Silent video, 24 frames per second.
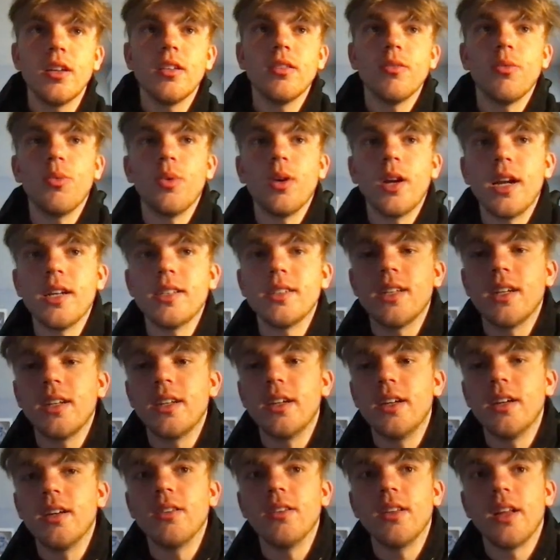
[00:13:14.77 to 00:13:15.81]
what I said
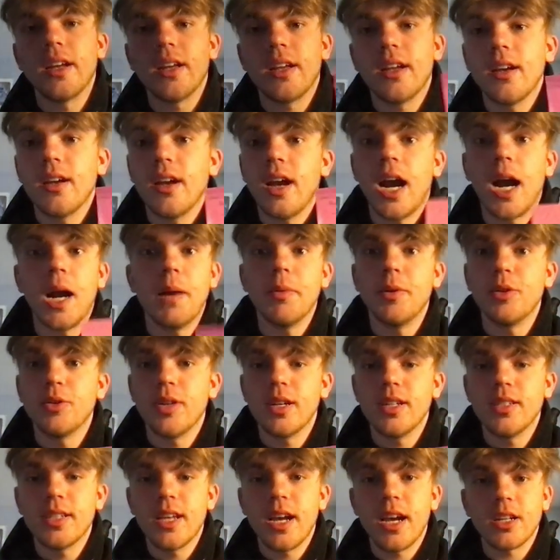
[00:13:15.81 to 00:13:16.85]
here, like how many
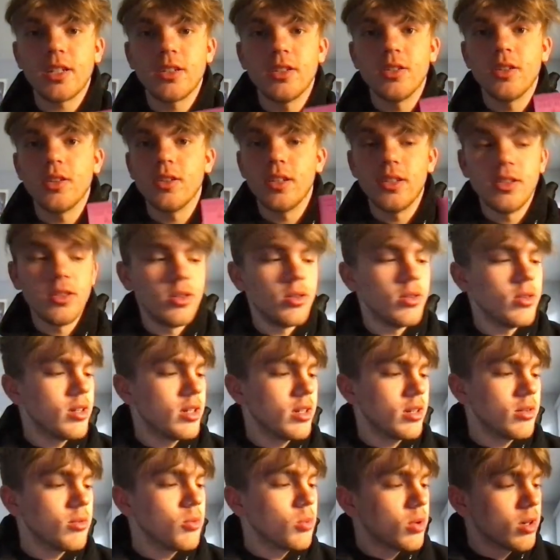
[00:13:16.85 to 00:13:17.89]
transactions are they
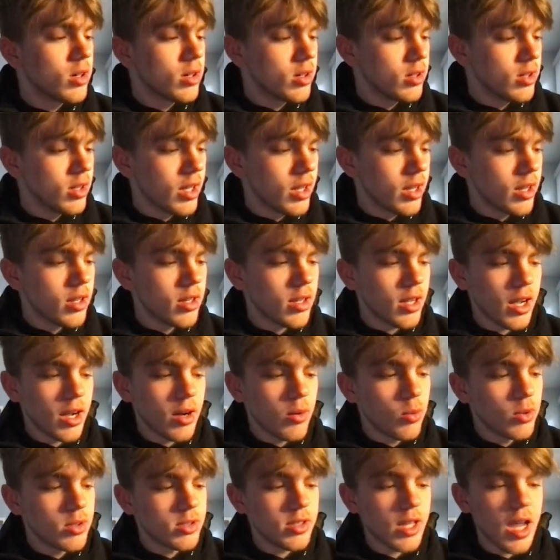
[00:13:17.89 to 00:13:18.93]
doing,
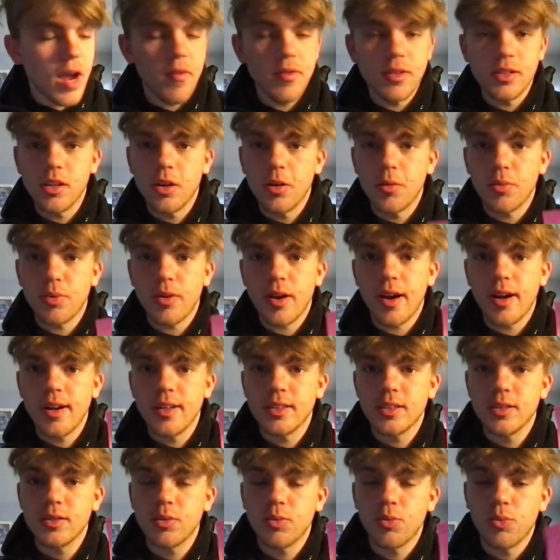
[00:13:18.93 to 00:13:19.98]
what's the average loan
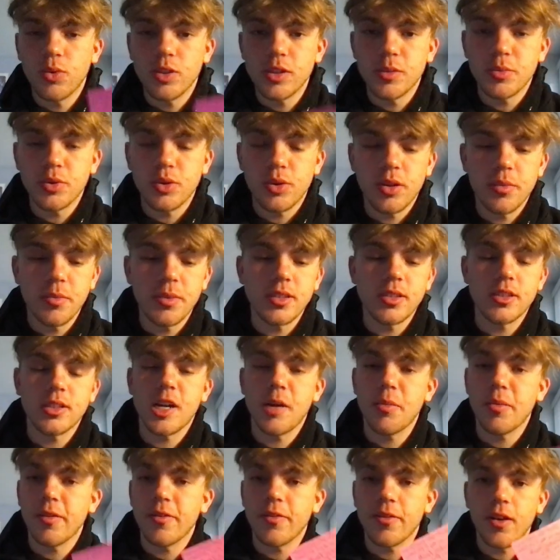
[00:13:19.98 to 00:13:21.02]
price, where's the majority of business
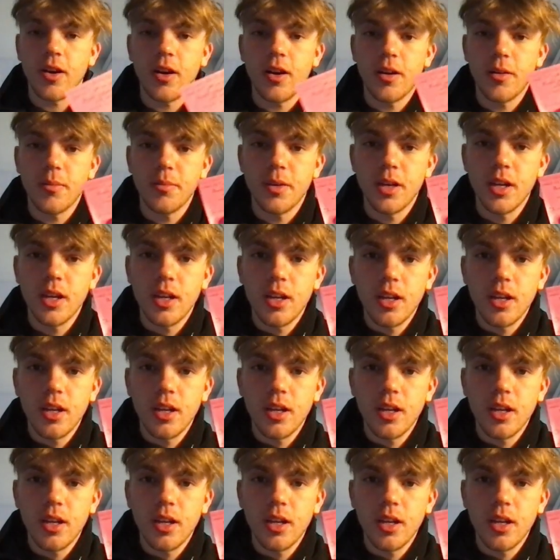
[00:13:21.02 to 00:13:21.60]
coming from,